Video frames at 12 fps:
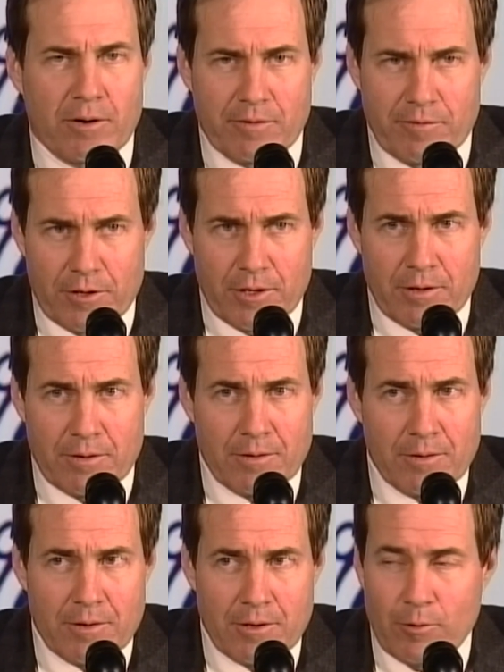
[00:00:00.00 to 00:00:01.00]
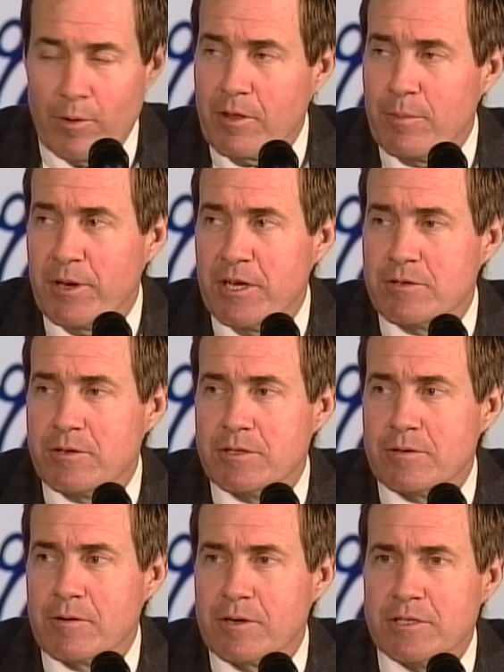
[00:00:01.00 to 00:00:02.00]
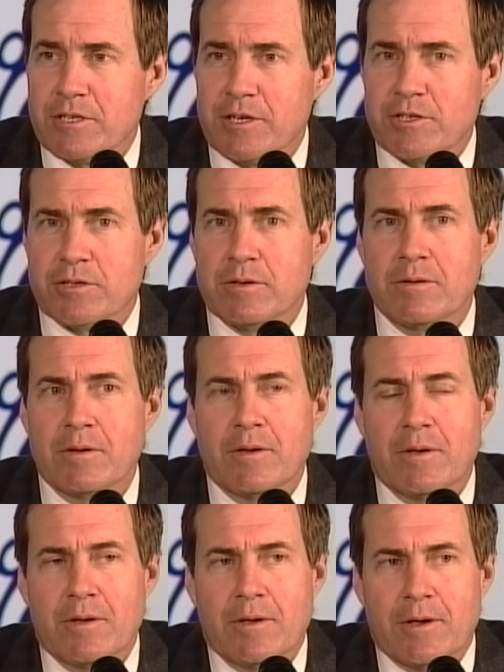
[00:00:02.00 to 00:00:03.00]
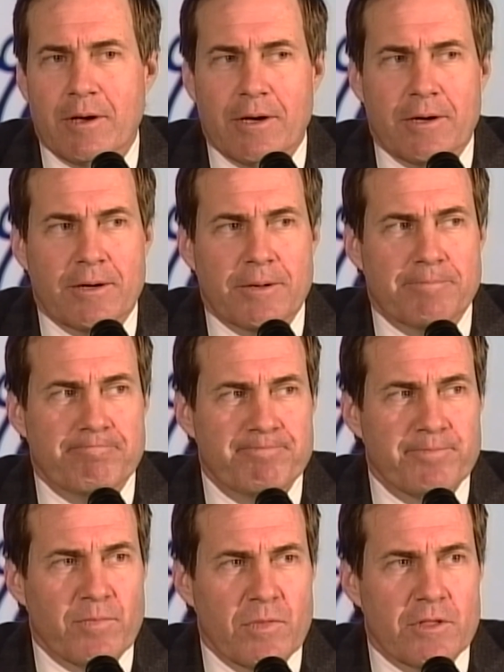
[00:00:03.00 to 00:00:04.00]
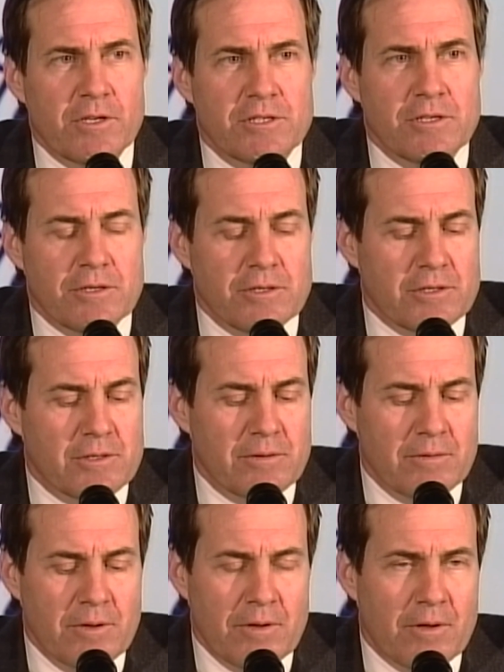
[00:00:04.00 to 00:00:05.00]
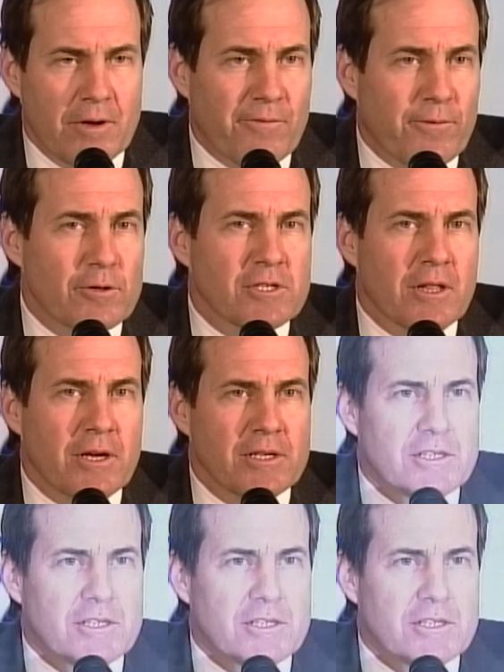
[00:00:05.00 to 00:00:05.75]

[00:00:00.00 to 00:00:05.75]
of the New England Patriots organization. This is a first-class